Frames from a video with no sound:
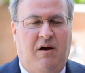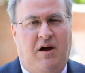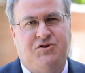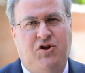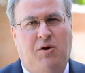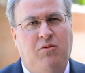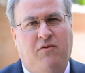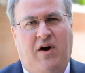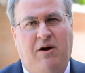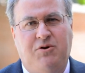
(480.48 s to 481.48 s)
As the number
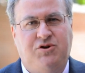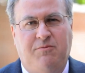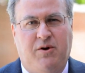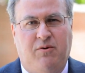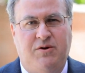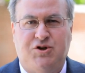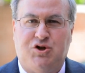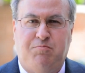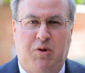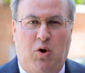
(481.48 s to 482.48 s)
of Irish immigrants
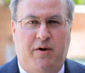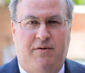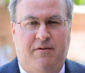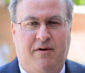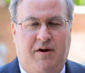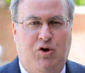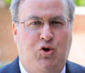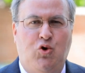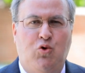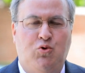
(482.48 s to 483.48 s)
exploded in
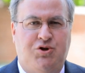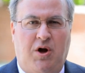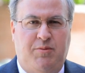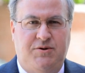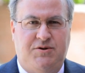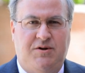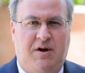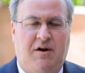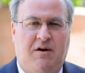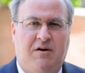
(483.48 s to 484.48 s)
huge numbers,
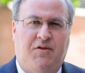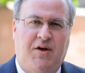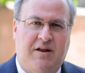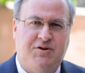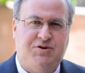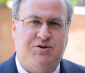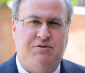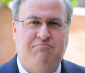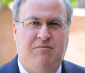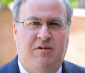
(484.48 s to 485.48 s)

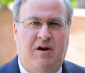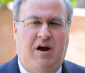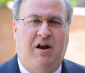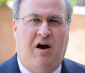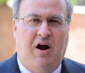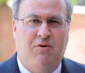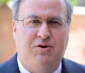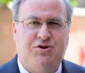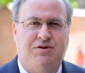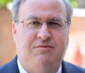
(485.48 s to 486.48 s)
Catholicism and
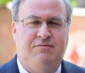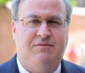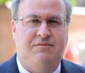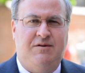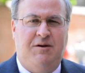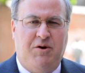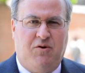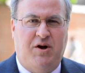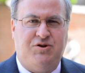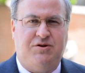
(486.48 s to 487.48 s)
Irish
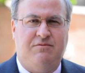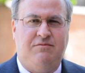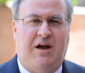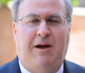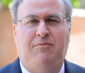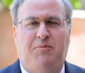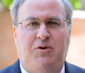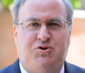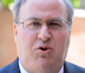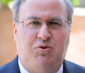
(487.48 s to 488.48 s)
immigration came to be
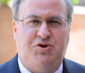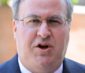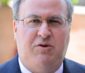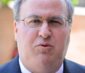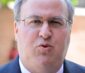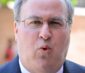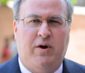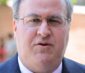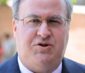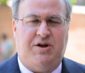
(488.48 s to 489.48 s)
associated with one
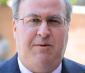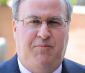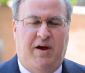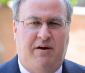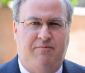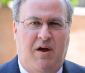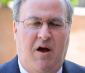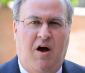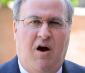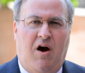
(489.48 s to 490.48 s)
and the same thing,
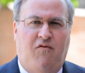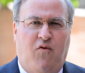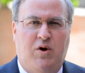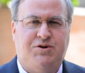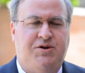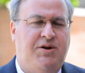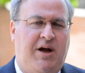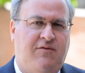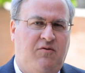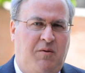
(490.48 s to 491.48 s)
a force that
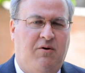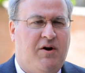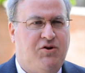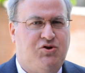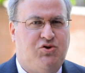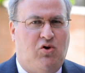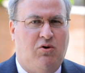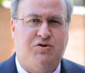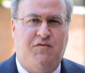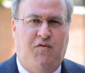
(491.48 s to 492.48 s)
Native Americans saw
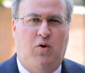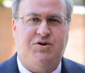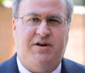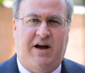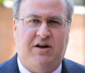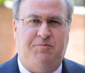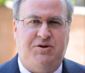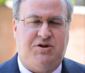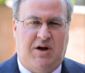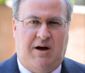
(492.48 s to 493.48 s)
as a force that had to be
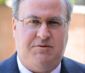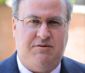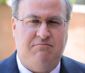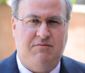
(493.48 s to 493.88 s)
stopped.